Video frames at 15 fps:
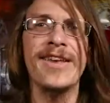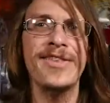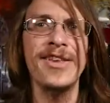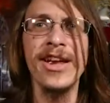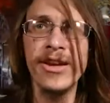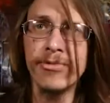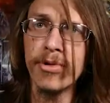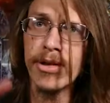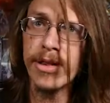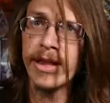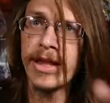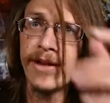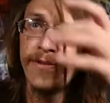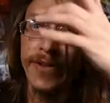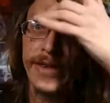stayed
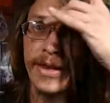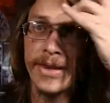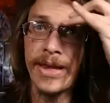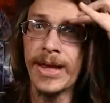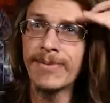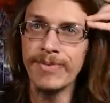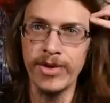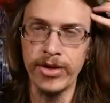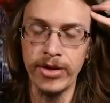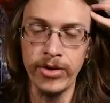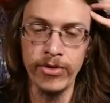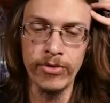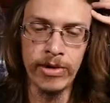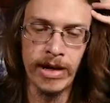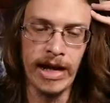relatively the same
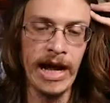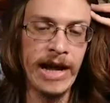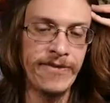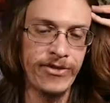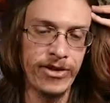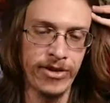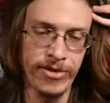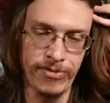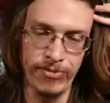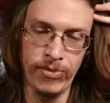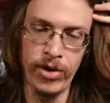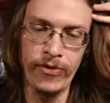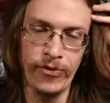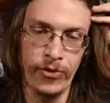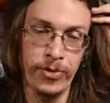too. I've just
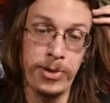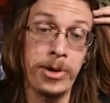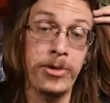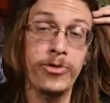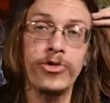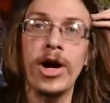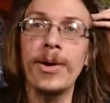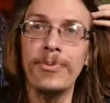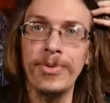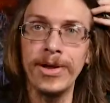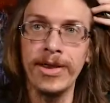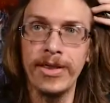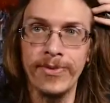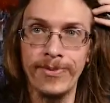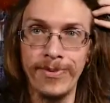moved Forbidden
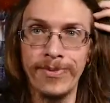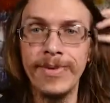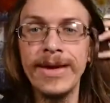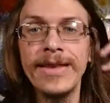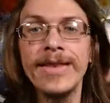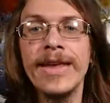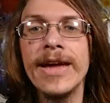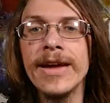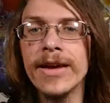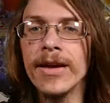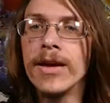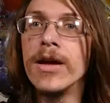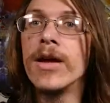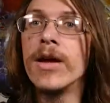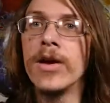Droplets from main deck
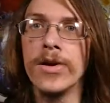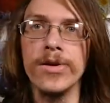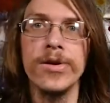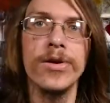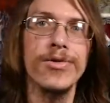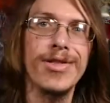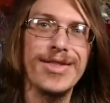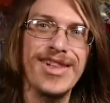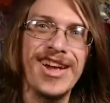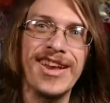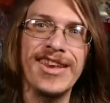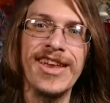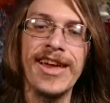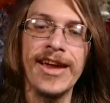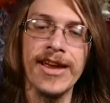to the side
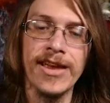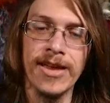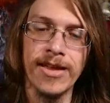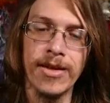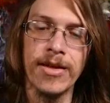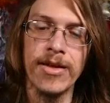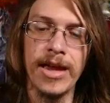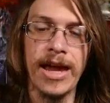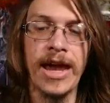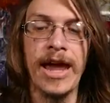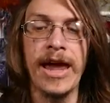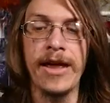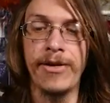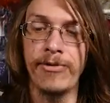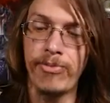deck,
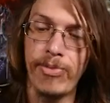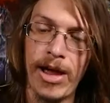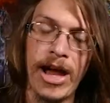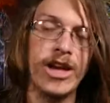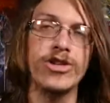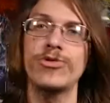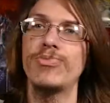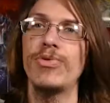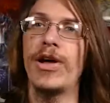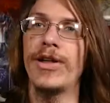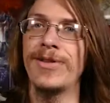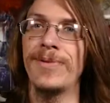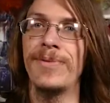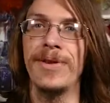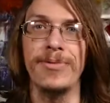and Ash
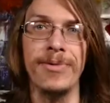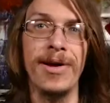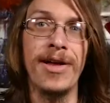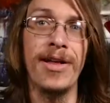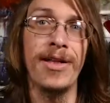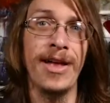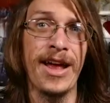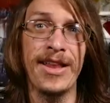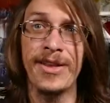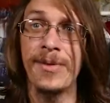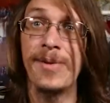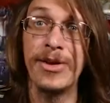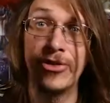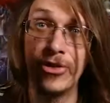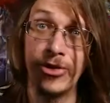Blossom as well, as I
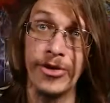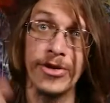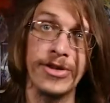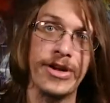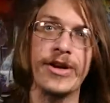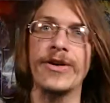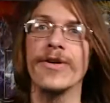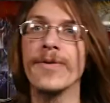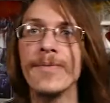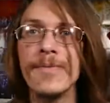mentioned earlier.